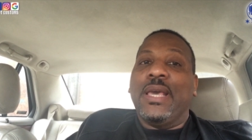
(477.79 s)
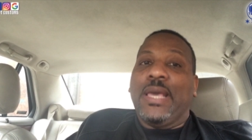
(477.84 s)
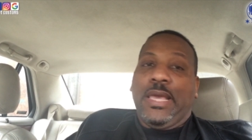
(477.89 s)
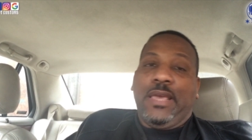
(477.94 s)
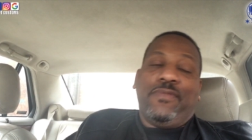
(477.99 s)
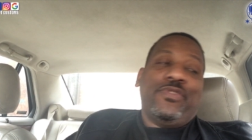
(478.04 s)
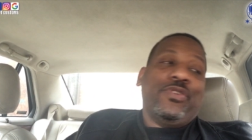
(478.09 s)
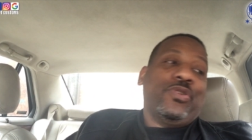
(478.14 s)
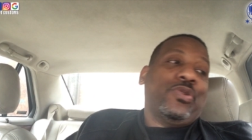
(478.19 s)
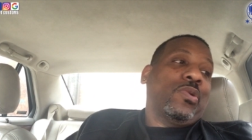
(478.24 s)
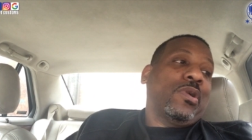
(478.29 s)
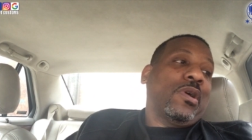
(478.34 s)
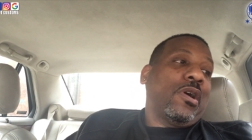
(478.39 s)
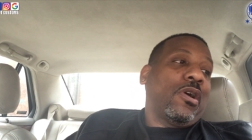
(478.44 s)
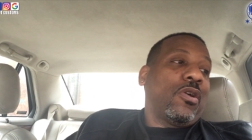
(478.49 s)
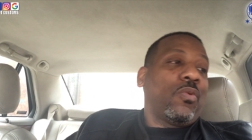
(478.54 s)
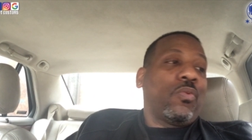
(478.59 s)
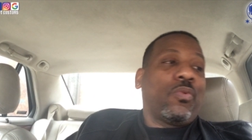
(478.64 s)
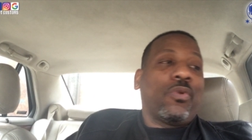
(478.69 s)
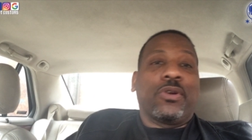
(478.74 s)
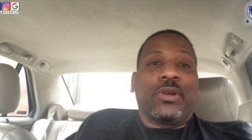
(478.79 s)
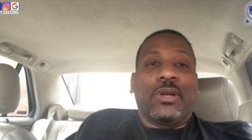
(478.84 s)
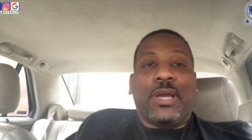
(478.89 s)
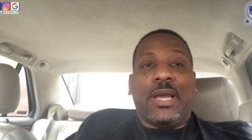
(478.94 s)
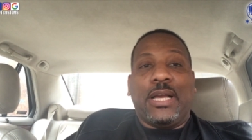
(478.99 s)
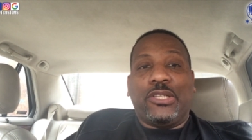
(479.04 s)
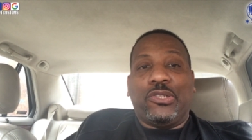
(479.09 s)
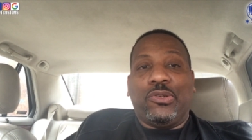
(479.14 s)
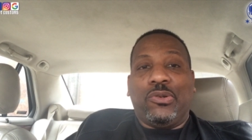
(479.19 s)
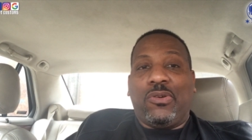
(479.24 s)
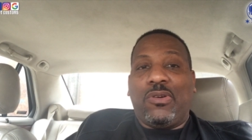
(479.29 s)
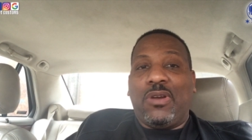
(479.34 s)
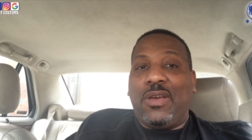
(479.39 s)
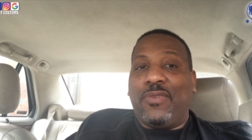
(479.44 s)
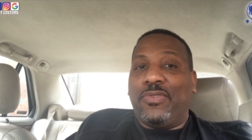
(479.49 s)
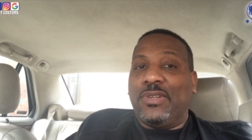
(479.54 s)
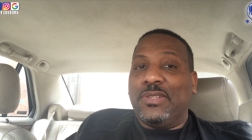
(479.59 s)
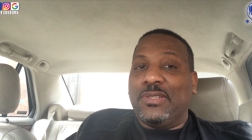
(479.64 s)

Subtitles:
If you're doing artwork or got your graphic